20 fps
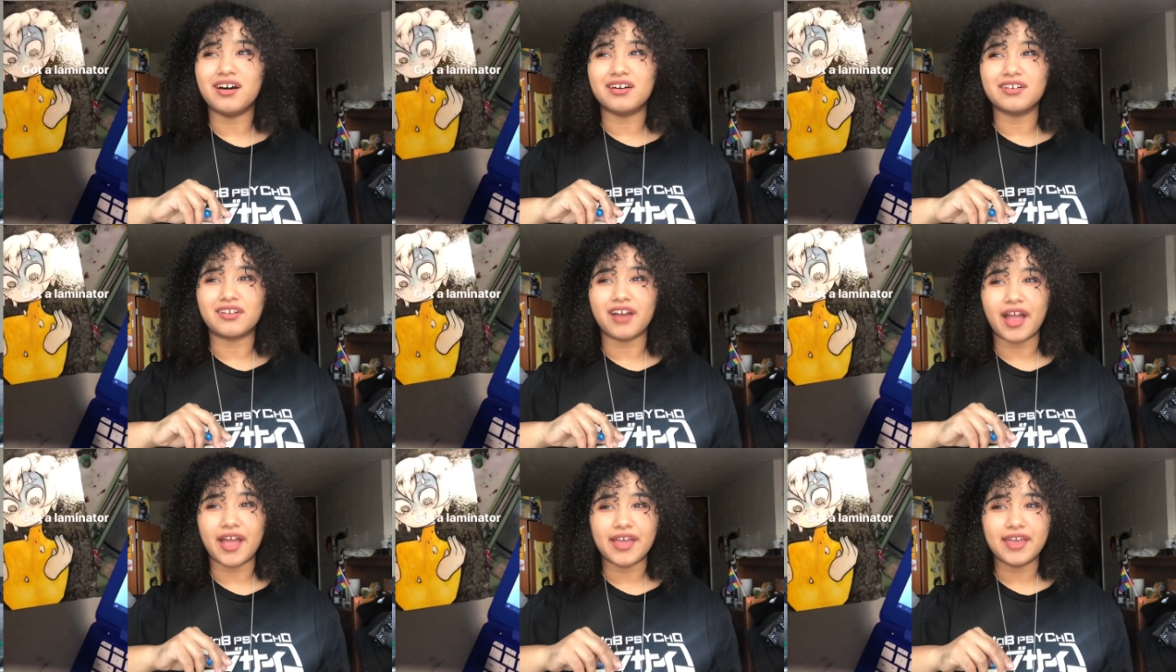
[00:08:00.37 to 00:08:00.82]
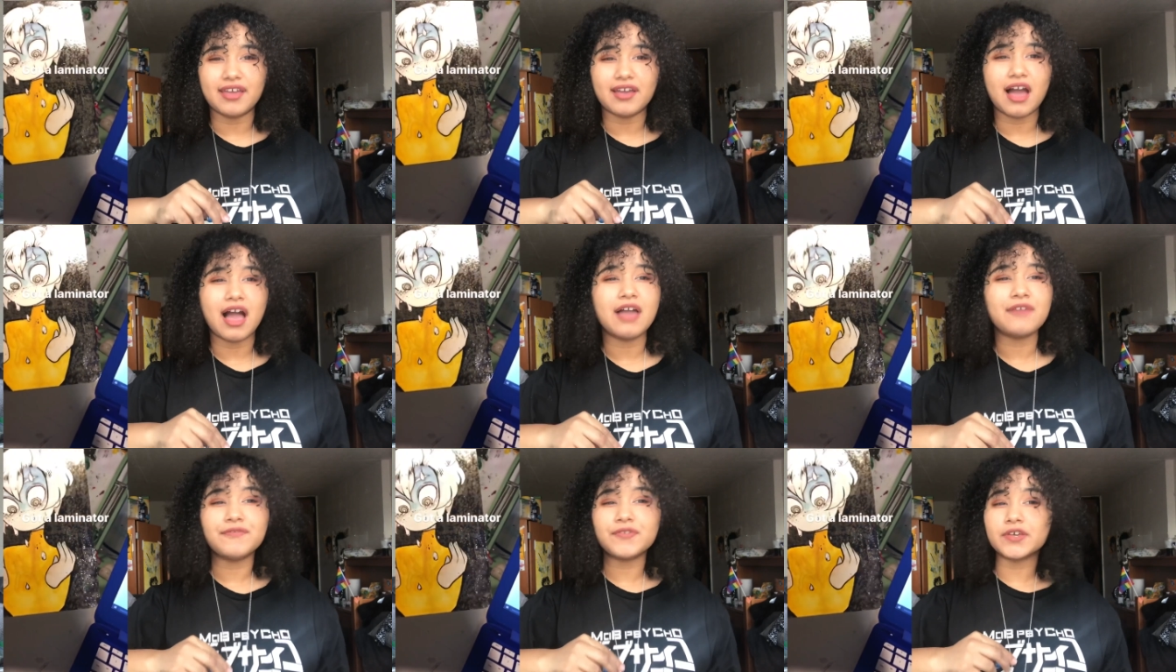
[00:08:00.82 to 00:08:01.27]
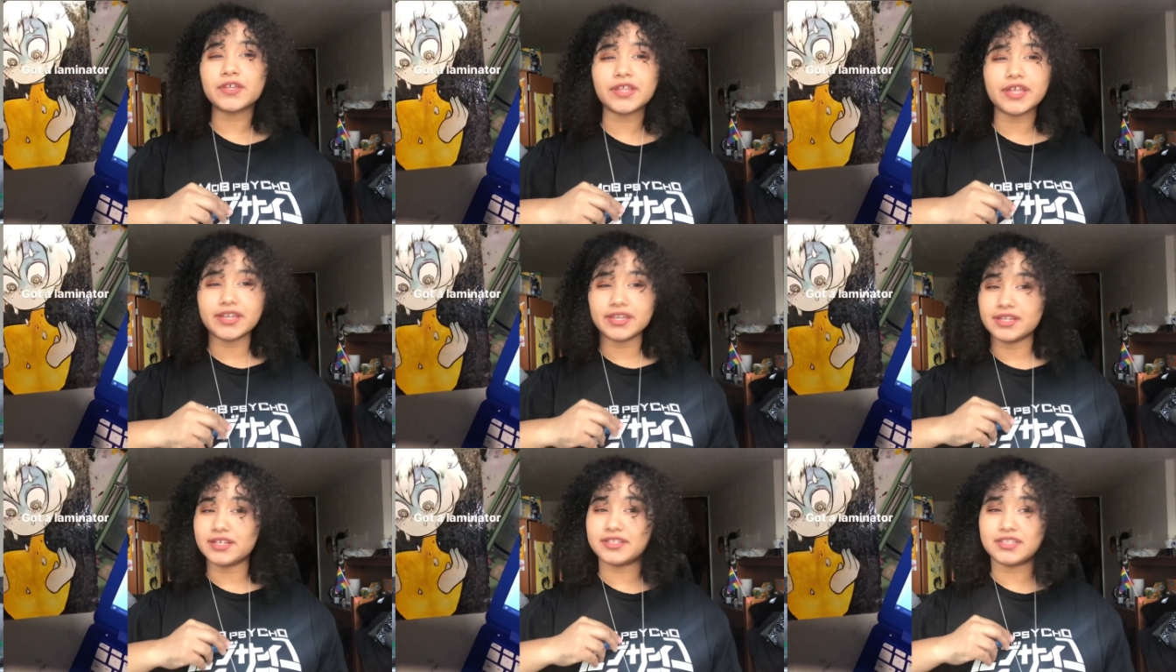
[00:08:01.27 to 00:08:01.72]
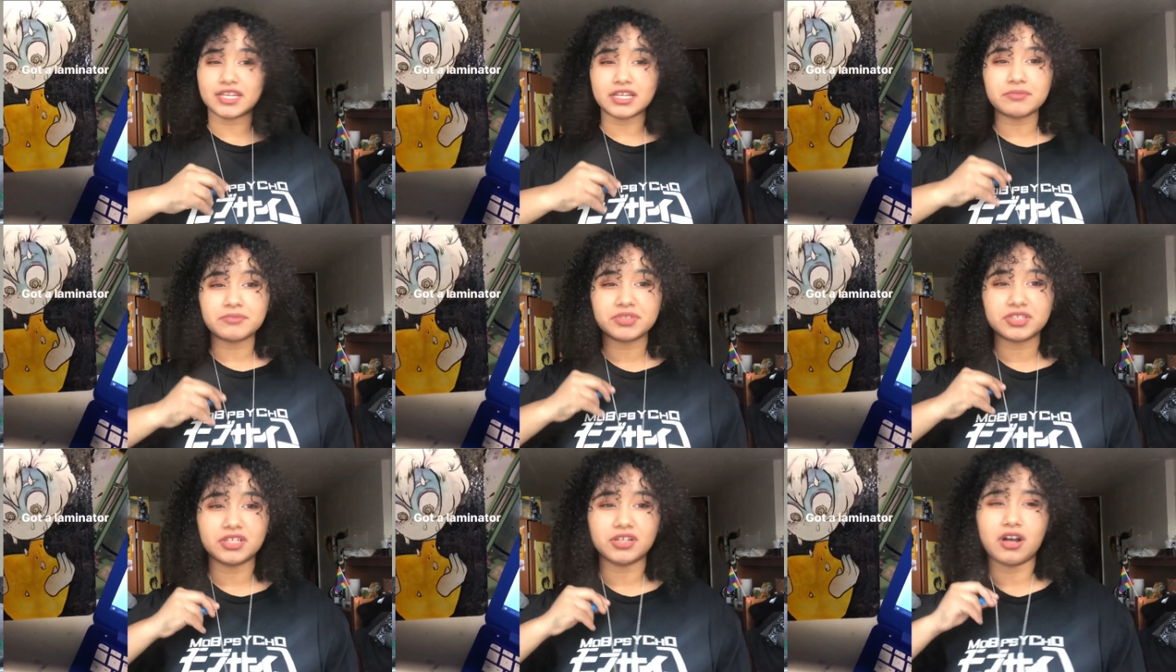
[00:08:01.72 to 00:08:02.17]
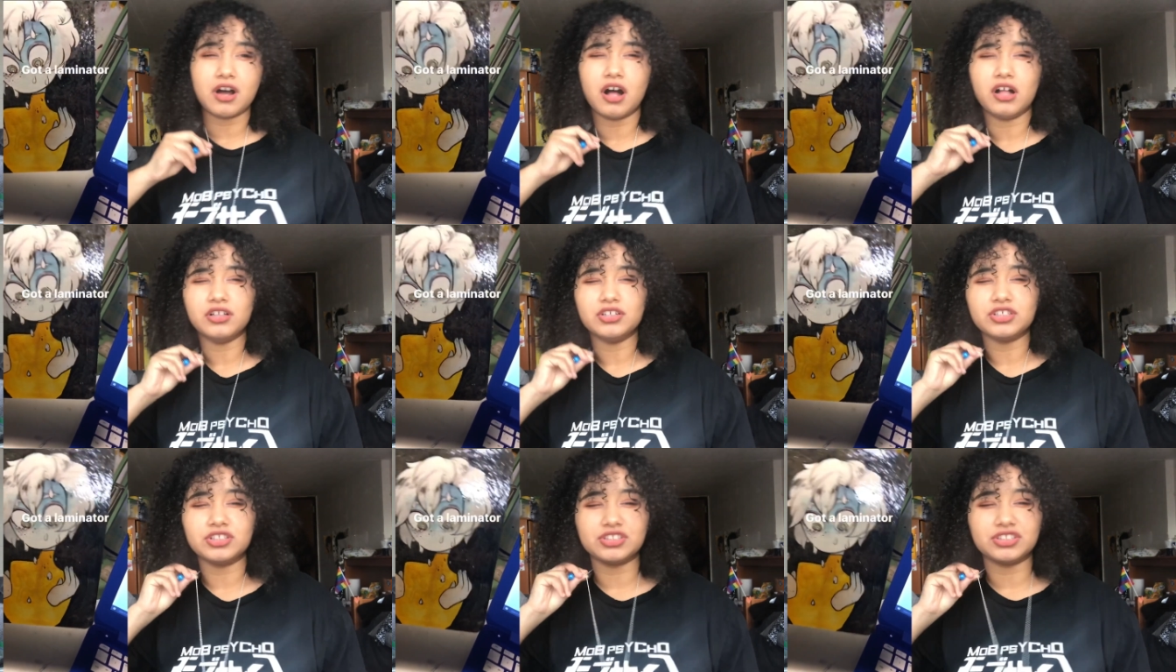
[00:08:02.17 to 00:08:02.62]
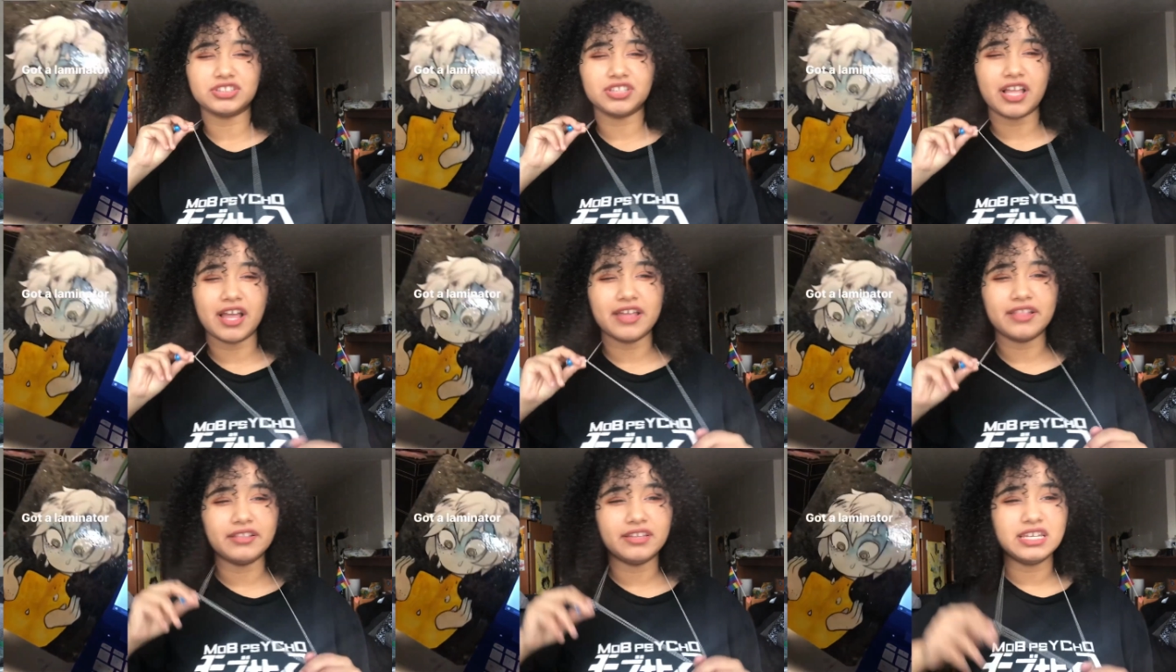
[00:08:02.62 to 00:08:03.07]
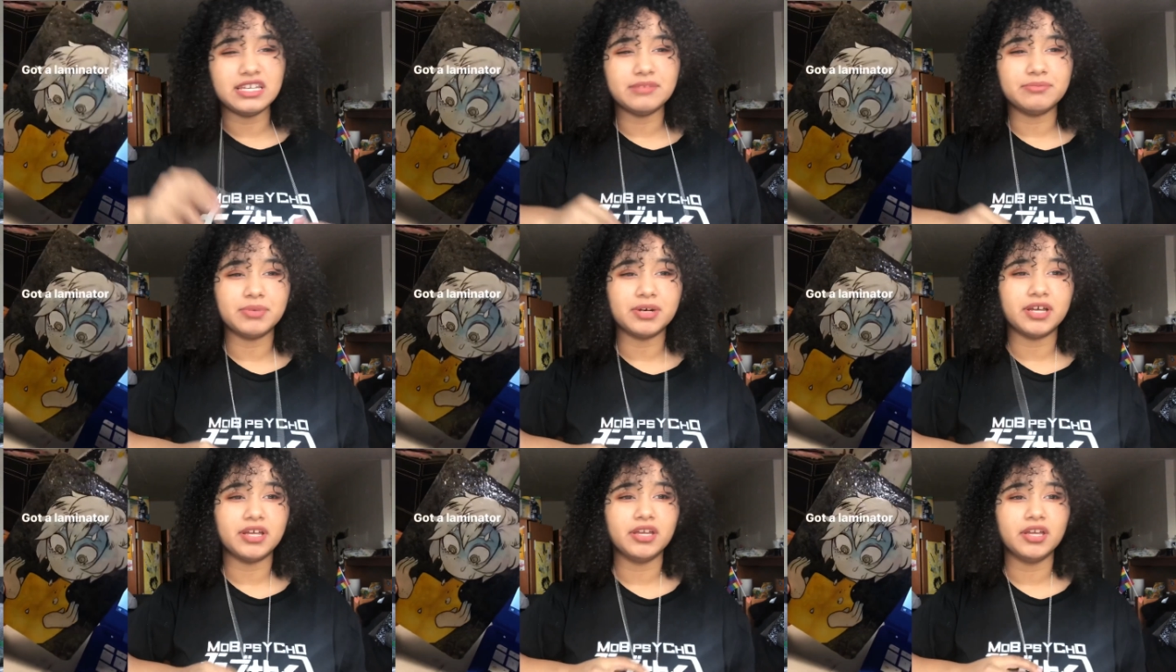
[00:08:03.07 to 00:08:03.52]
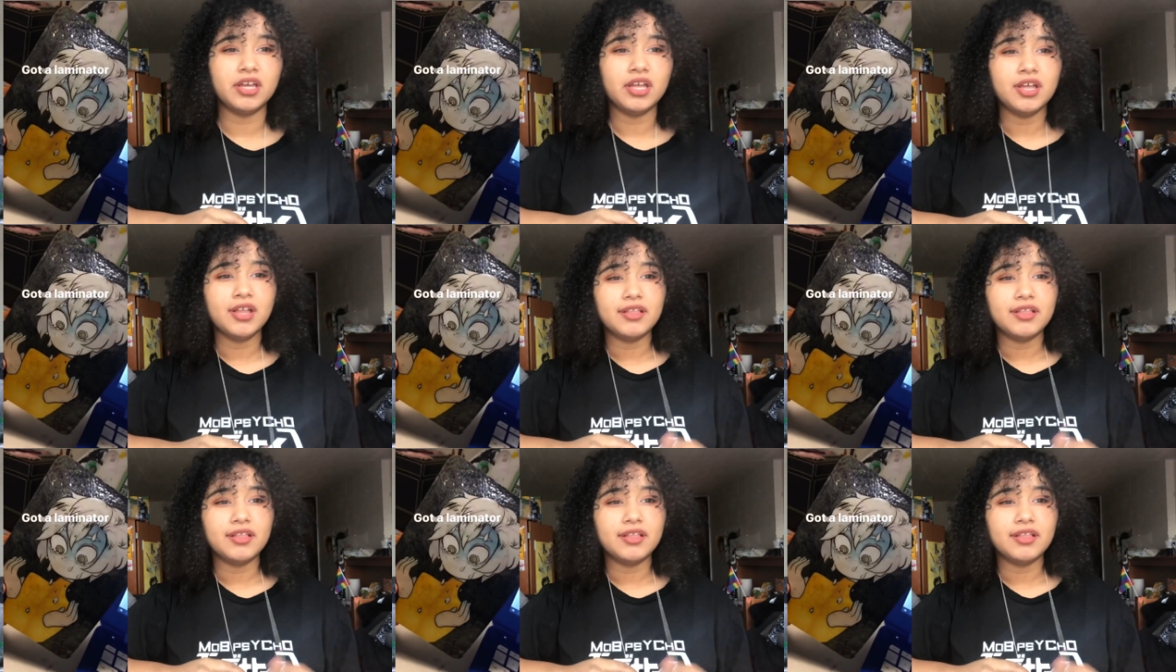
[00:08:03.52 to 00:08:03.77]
alright. I feel like it dims the colors slightly, but